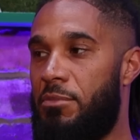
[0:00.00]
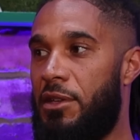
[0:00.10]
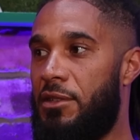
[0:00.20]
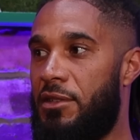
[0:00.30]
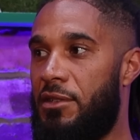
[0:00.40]
Is
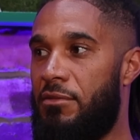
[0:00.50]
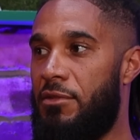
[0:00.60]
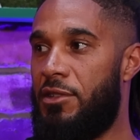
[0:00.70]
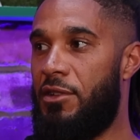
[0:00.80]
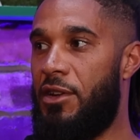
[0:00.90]
it? Is it?
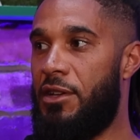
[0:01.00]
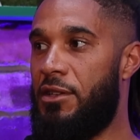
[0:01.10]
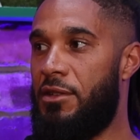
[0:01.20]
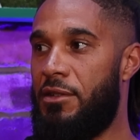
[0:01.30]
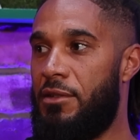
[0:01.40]
Is there
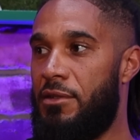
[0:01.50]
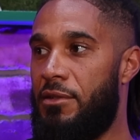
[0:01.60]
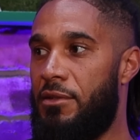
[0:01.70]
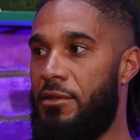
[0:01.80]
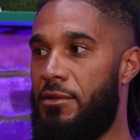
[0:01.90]
any
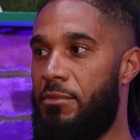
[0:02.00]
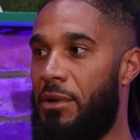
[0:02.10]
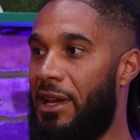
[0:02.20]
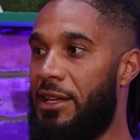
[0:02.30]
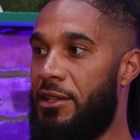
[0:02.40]

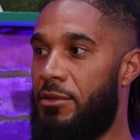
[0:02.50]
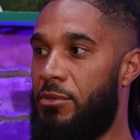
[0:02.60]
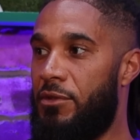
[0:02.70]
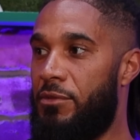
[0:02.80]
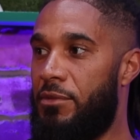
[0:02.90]

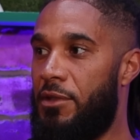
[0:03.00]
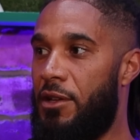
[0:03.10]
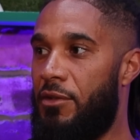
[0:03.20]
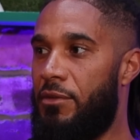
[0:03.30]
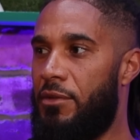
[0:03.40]
players with
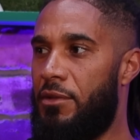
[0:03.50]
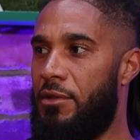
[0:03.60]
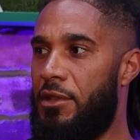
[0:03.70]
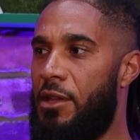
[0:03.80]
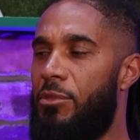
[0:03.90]
that?
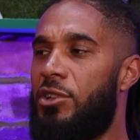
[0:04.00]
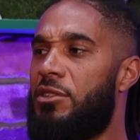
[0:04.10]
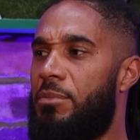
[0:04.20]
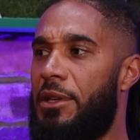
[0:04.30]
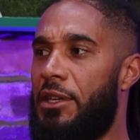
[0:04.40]
There
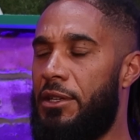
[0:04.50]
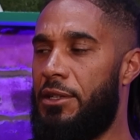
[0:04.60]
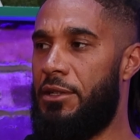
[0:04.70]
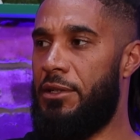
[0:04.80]
must be.